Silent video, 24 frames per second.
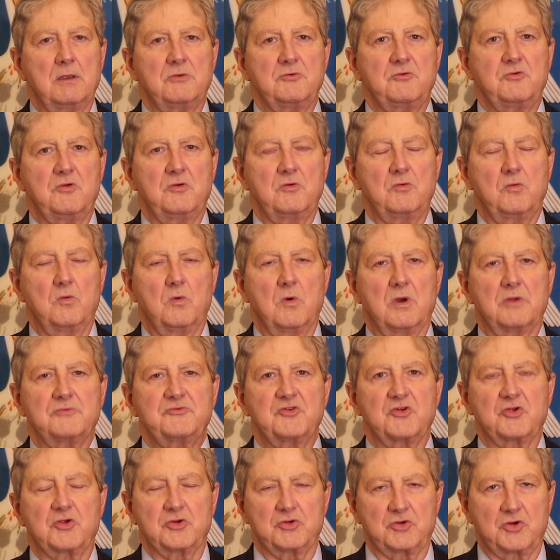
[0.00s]

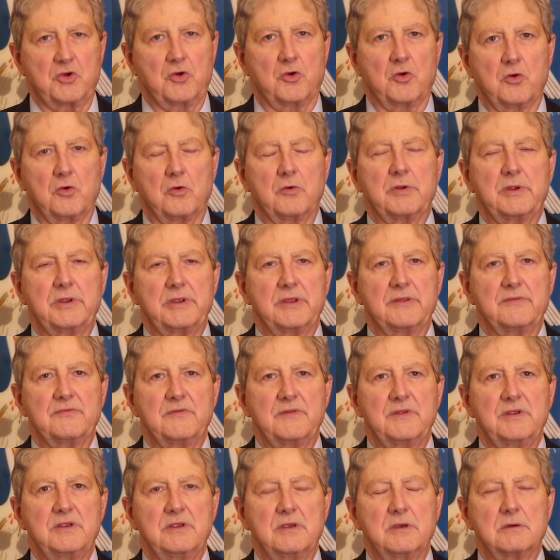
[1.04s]
to concur in
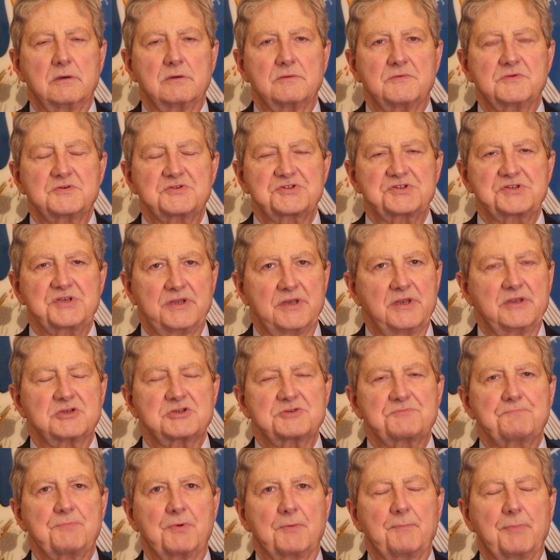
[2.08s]
the
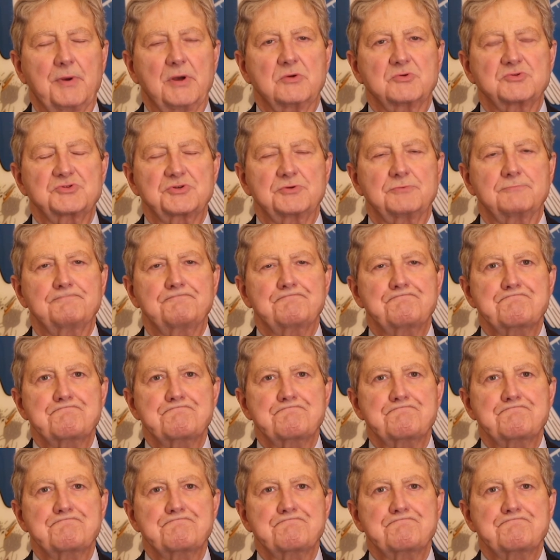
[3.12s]
Senate's proposal.